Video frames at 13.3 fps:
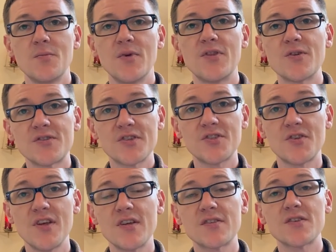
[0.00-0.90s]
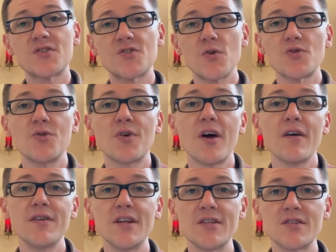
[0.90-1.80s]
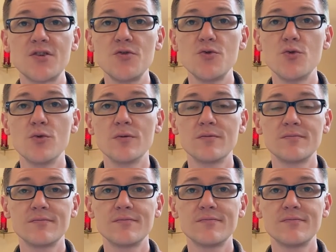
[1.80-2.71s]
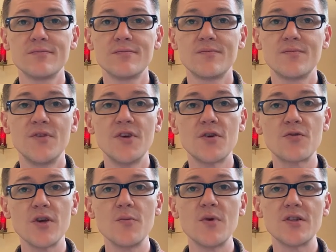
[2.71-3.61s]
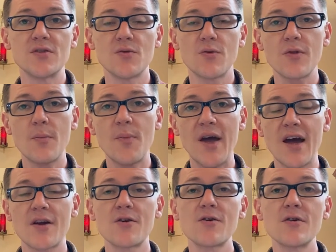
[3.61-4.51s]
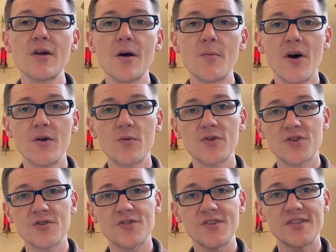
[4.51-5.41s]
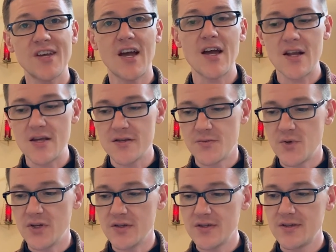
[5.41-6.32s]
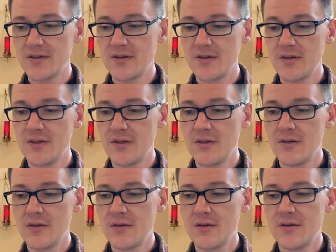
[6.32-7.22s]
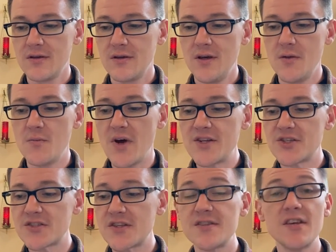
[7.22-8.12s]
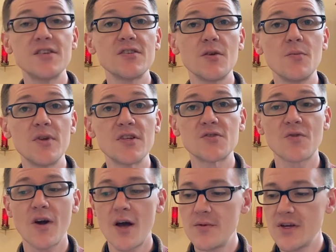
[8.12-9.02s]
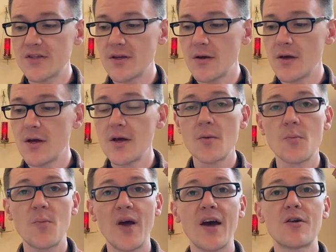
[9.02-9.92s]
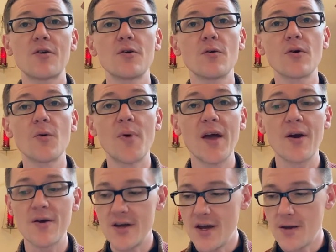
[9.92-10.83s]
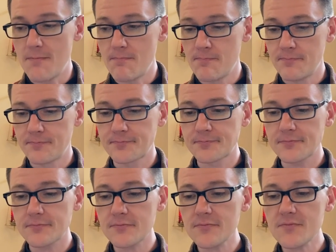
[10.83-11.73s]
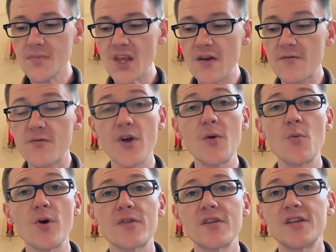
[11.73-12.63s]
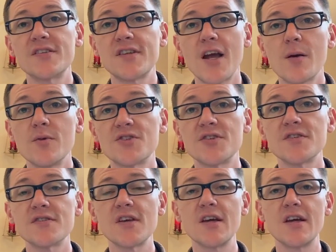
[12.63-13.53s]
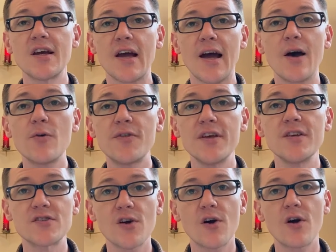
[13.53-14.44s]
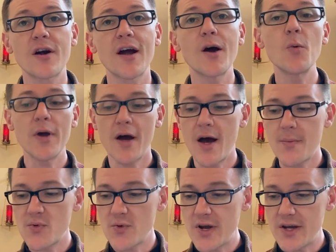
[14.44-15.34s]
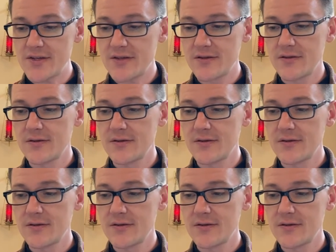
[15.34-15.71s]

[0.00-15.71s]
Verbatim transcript: but there's such a thing as a social covenant too the agreement or the pattern upon which our society is built. It might just as easily be described as a pattern or a paradigm, a framework that establishes how things are, how we operate.